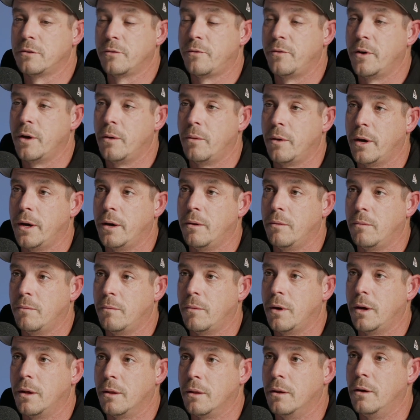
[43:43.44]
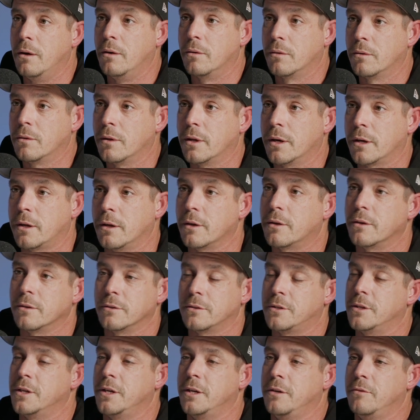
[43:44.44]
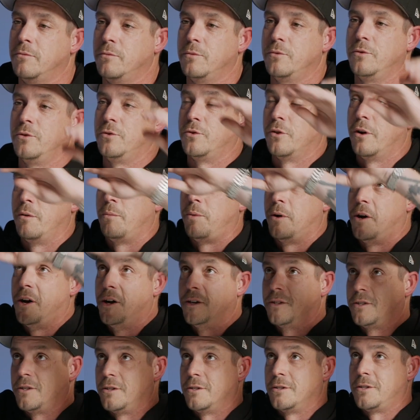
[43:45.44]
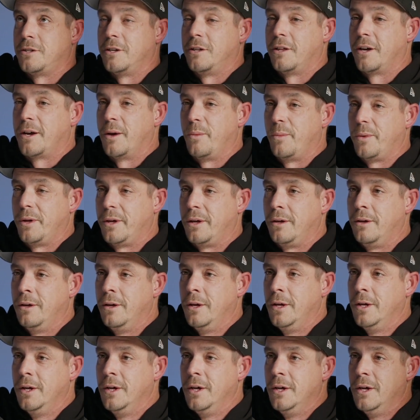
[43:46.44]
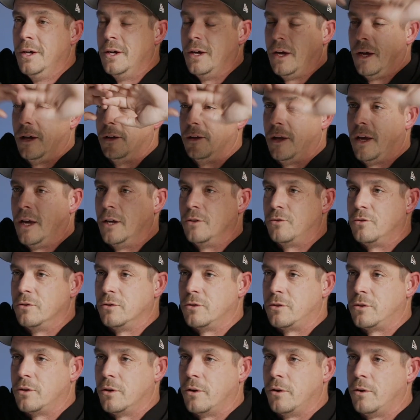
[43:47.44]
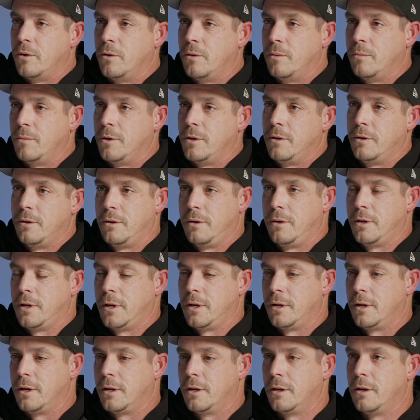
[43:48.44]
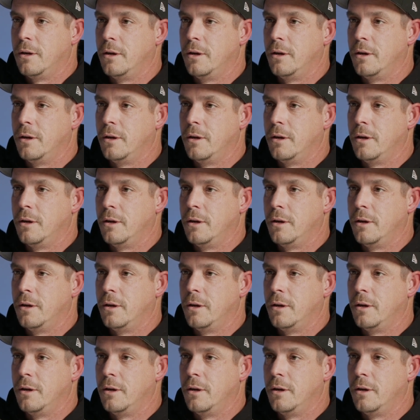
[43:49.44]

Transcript: a fair way along. Like you can see when you drive past, you can see like a big entrance dome. And will you be there with